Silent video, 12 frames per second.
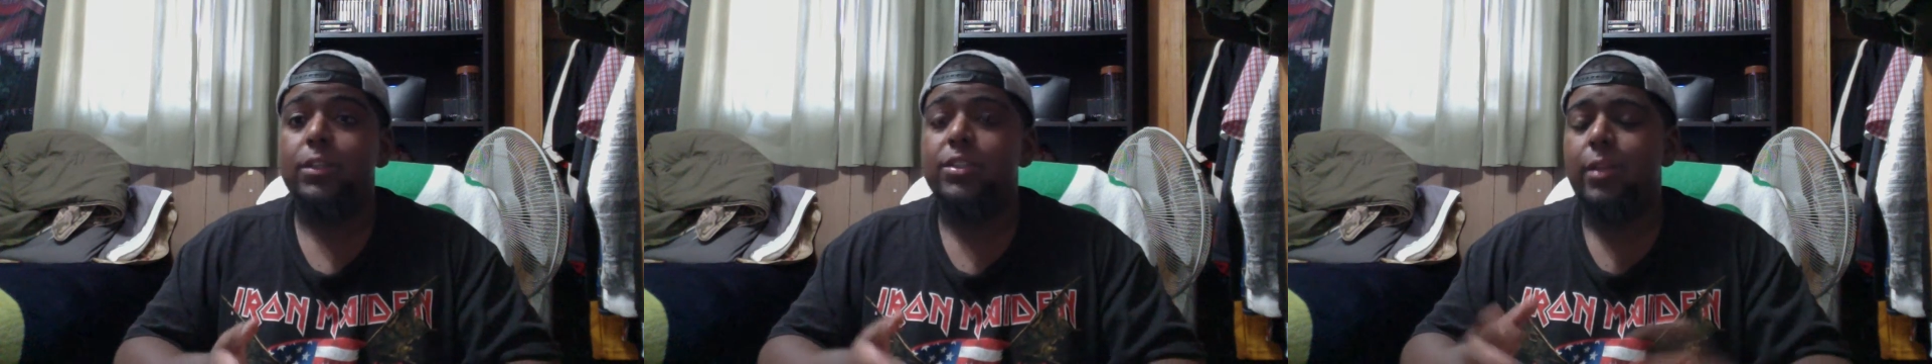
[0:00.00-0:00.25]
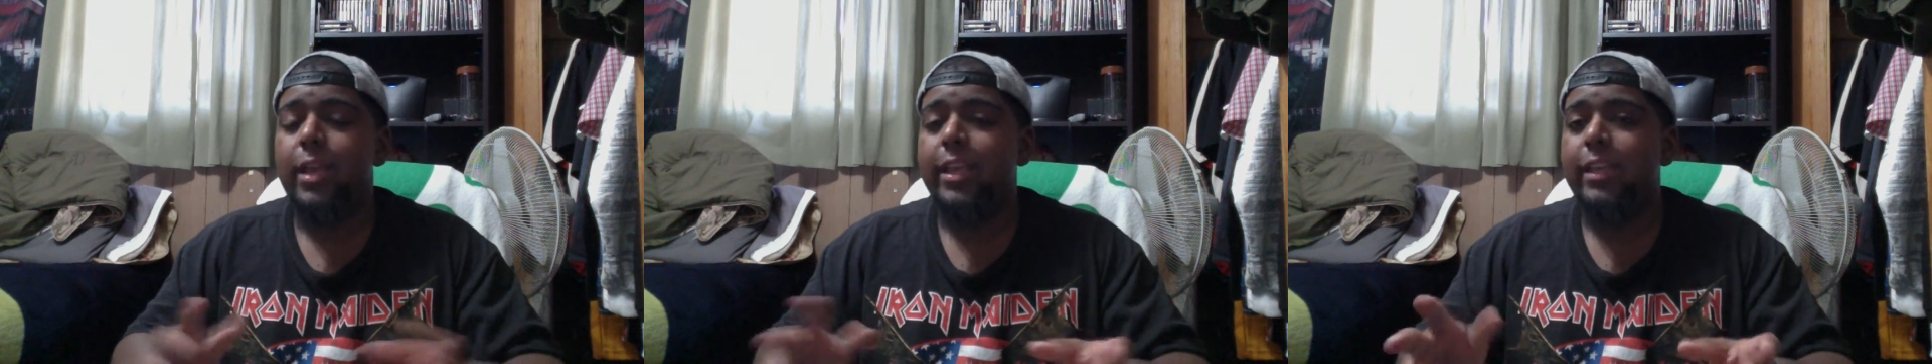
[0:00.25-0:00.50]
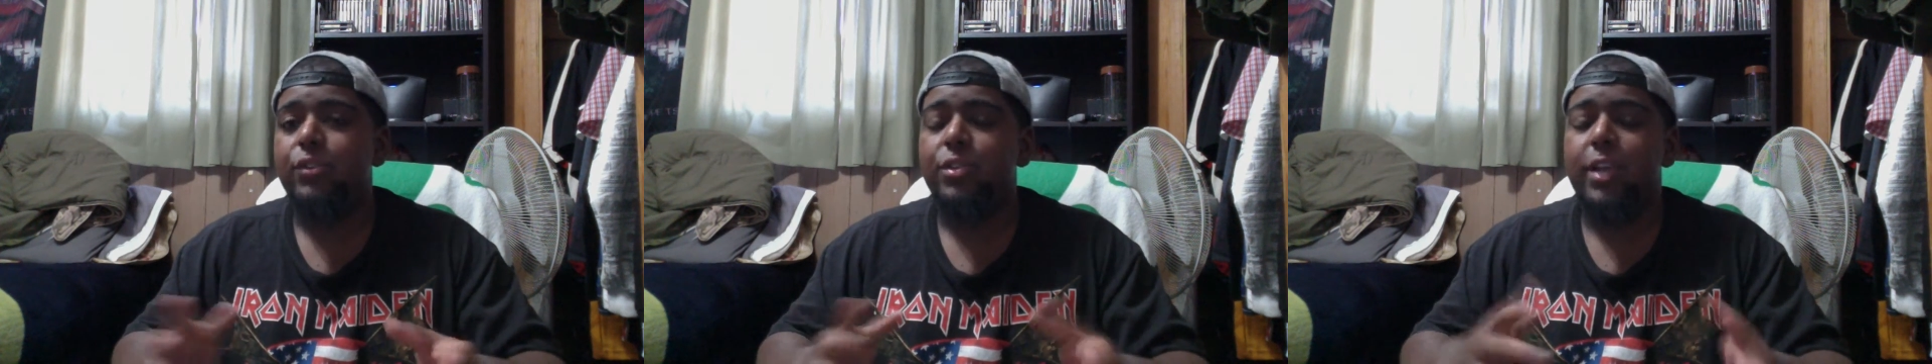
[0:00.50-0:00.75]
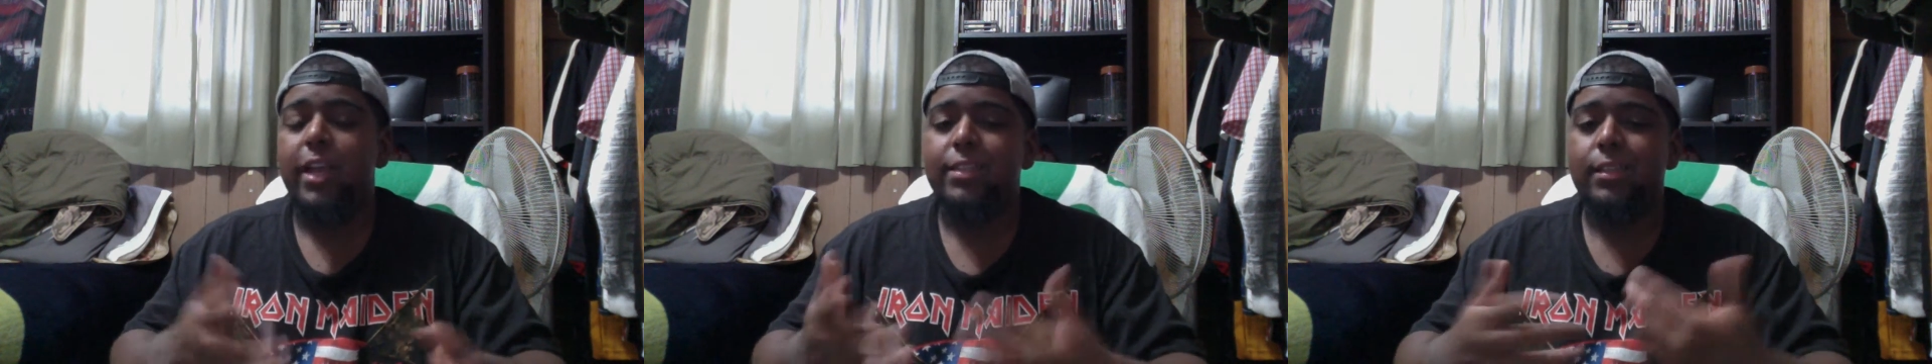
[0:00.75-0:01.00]
So that gives you
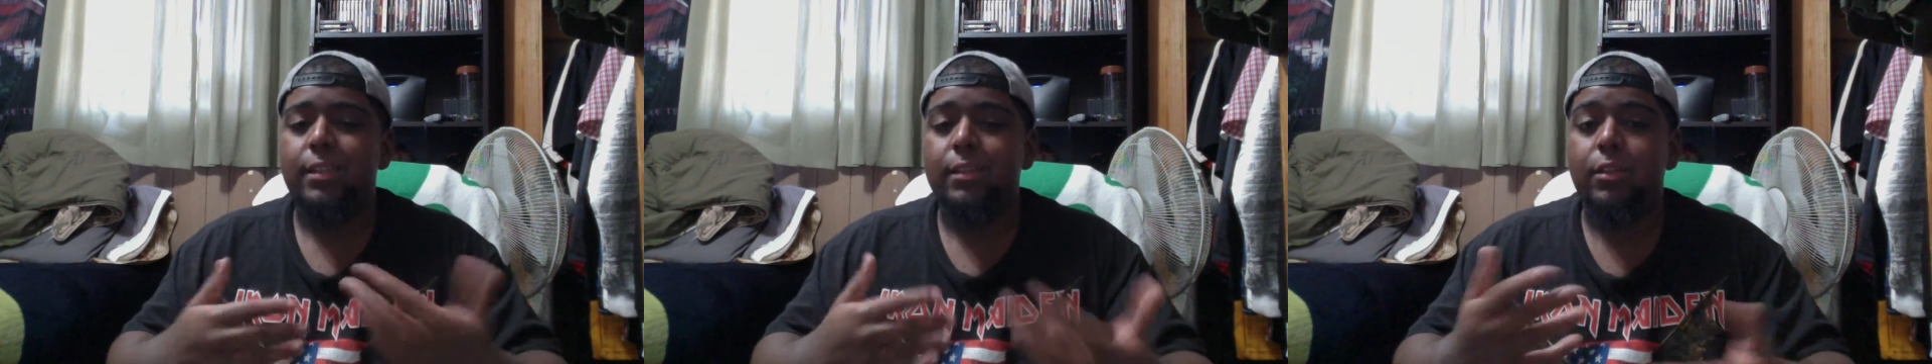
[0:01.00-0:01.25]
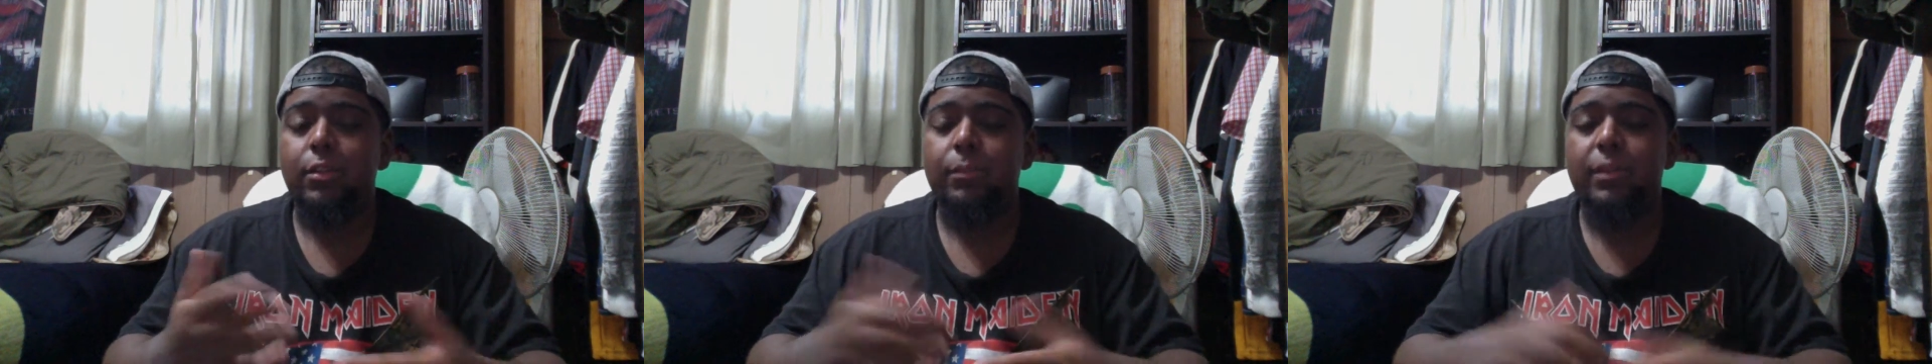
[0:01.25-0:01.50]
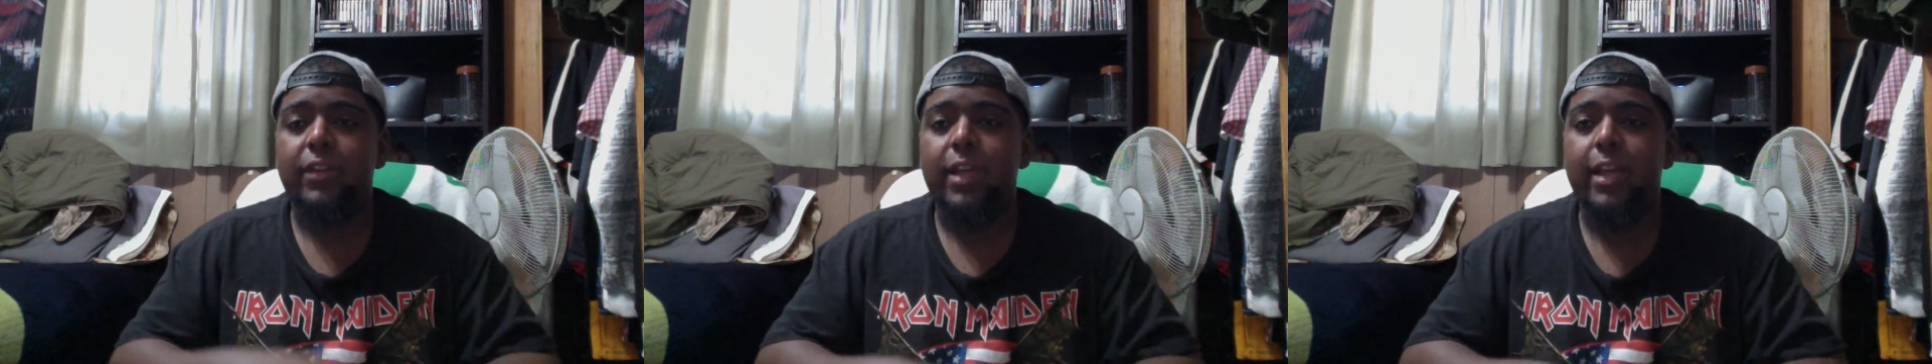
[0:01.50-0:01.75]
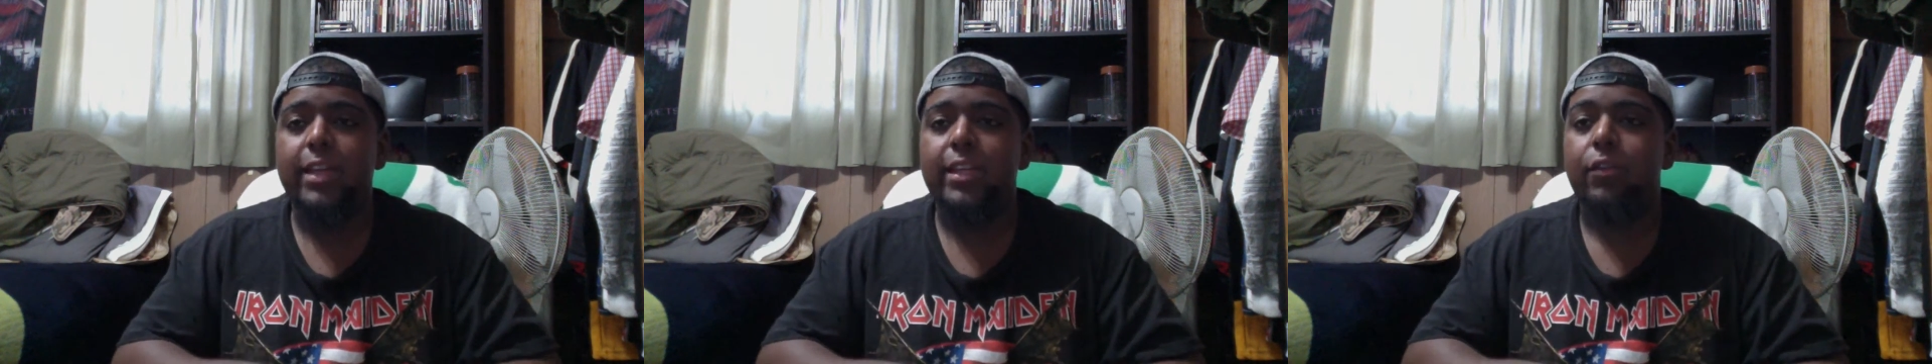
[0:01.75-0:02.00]
guys a little bit of an
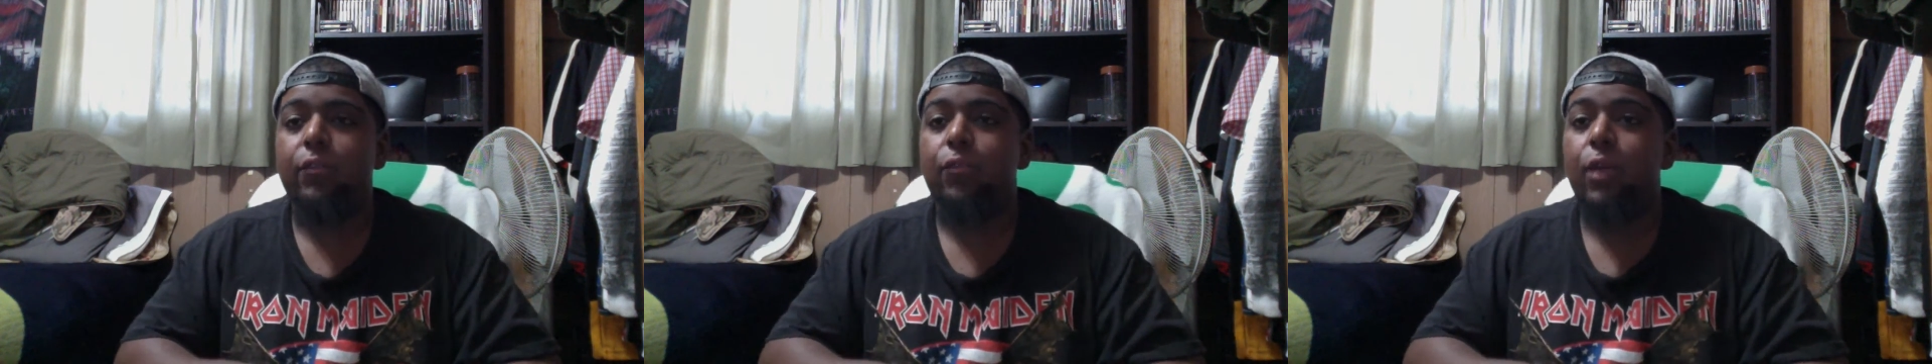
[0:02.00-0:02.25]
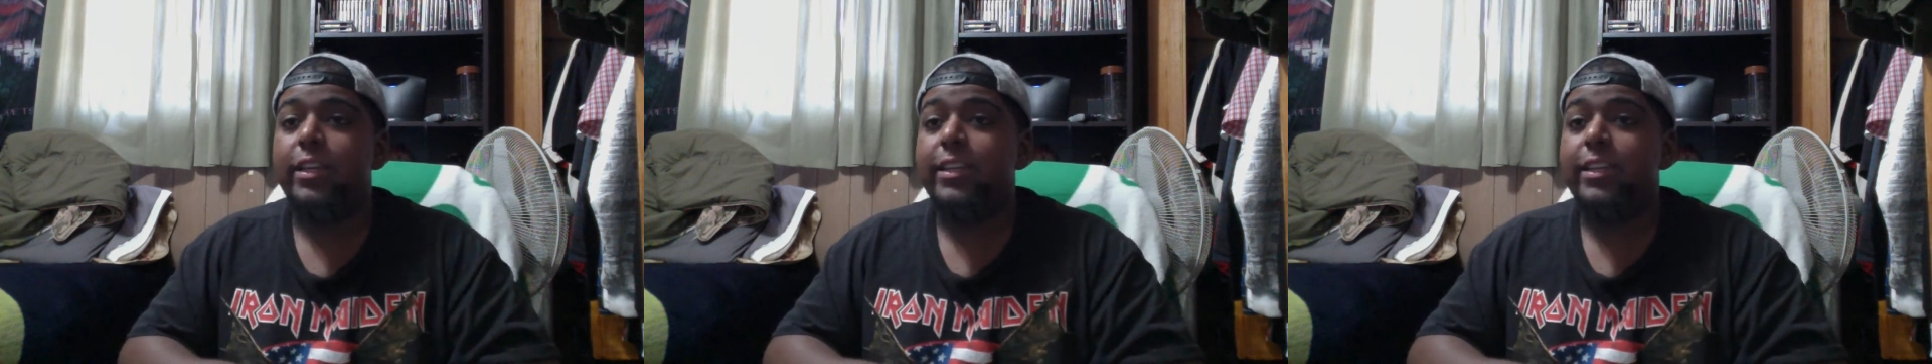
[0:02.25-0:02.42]
idea of what